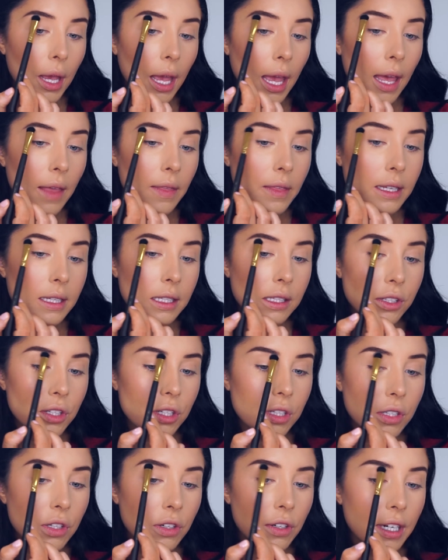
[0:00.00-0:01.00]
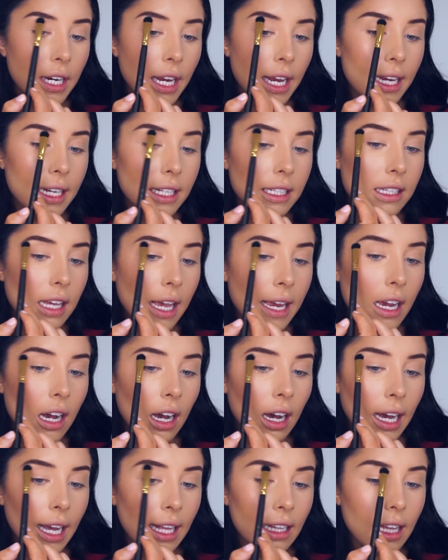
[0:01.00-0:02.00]
and this just creates a
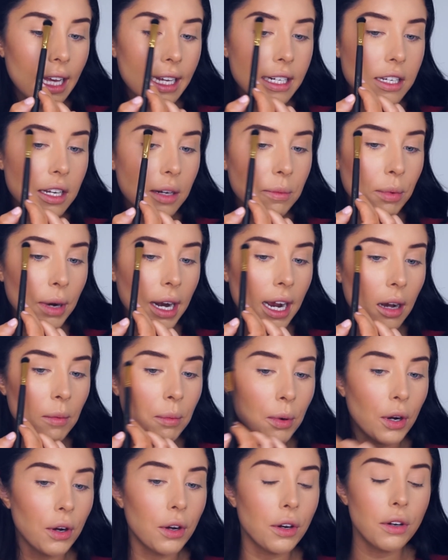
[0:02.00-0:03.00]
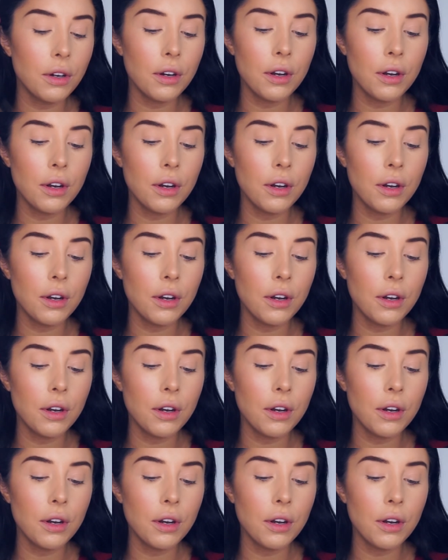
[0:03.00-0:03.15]
highlighted brow bone.